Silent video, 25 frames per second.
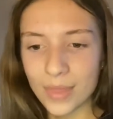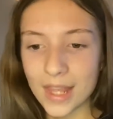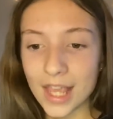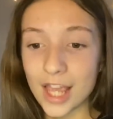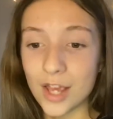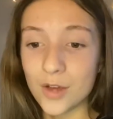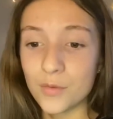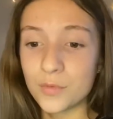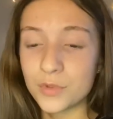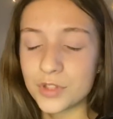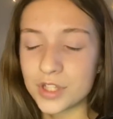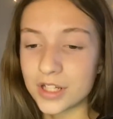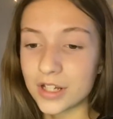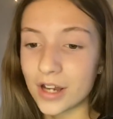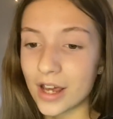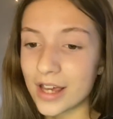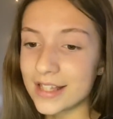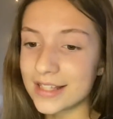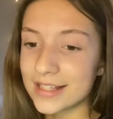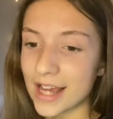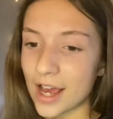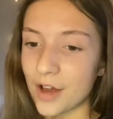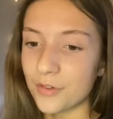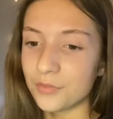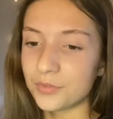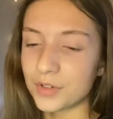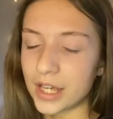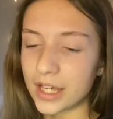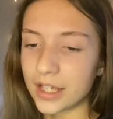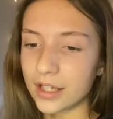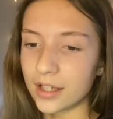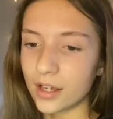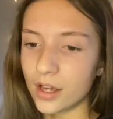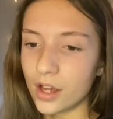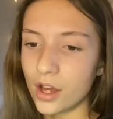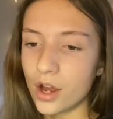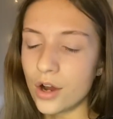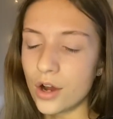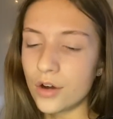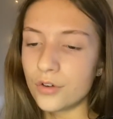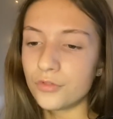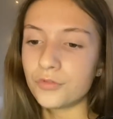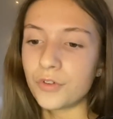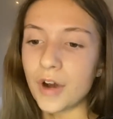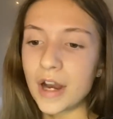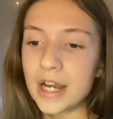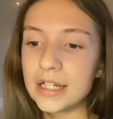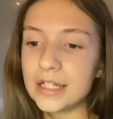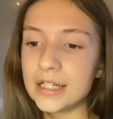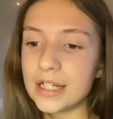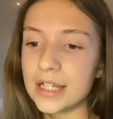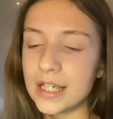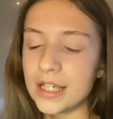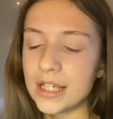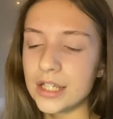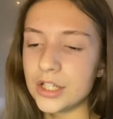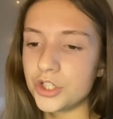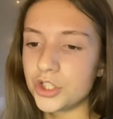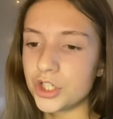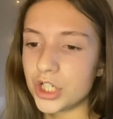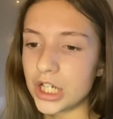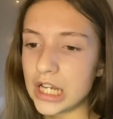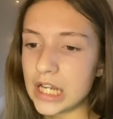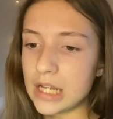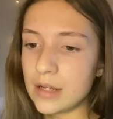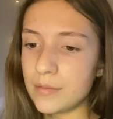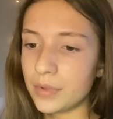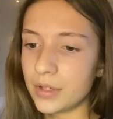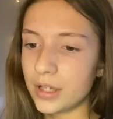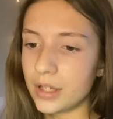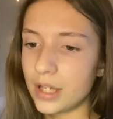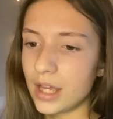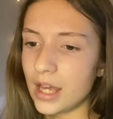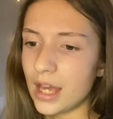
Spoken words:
It was a nice cafe, friendly and cheap,